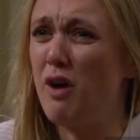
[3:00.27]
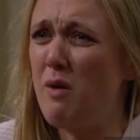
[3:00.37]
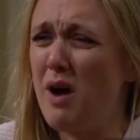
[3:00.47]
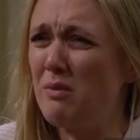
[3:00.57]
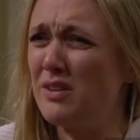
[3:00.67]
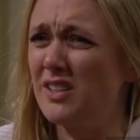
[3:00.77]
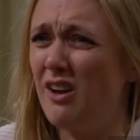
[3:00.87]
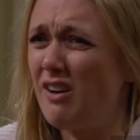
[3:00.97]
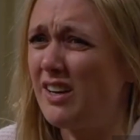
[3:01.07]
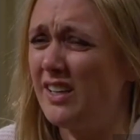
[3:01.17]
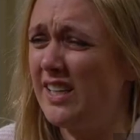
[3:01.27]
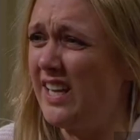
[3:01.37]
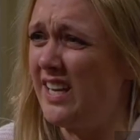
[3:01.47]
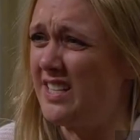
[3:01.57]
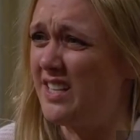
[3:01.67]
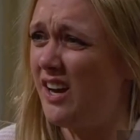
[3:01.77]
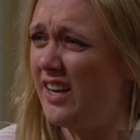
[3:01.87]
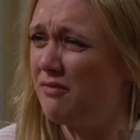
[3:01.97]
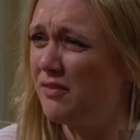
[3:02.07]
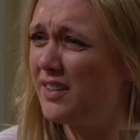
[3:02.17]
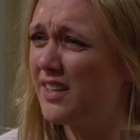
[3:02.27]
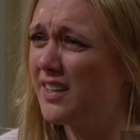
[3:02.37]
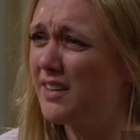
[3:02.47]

to grow up with Lachlan in his life.